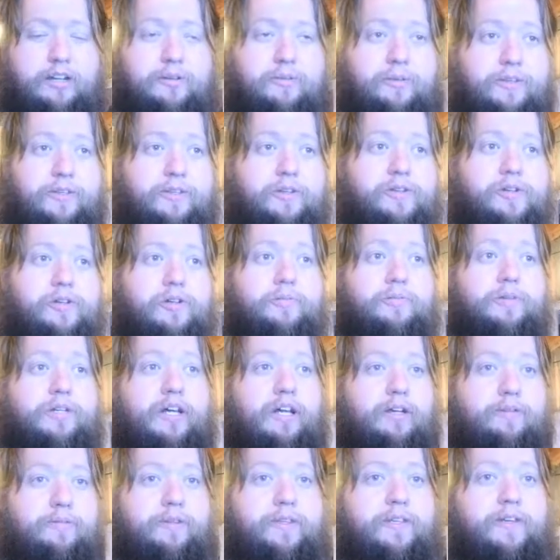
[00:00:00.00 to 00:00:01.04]
Talk with your
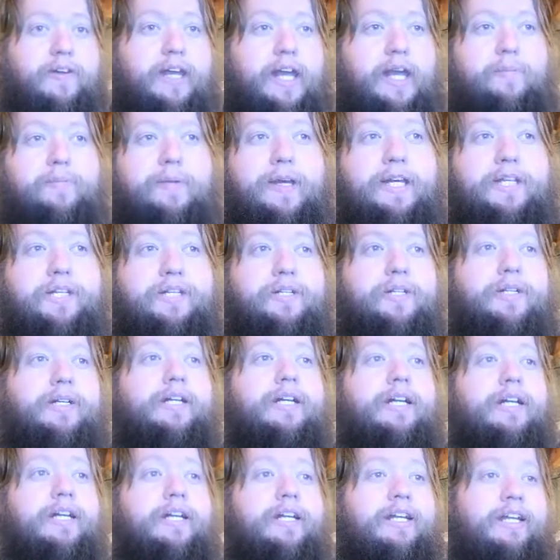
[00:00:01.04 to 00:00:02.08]
group, talk with your game
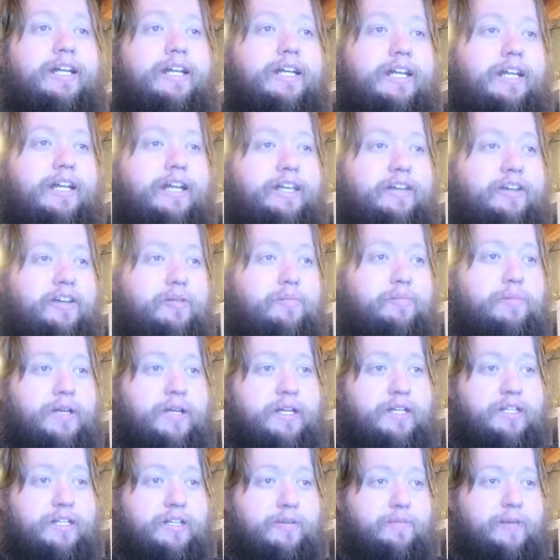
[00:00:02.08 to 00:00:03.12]
master, and you
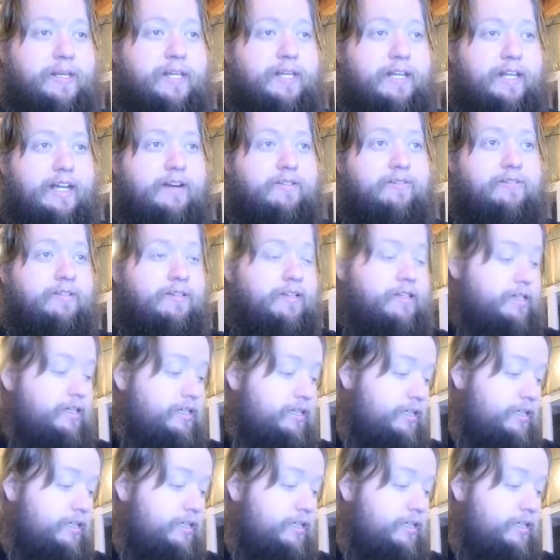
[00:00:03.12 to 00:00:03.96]
can pin something down.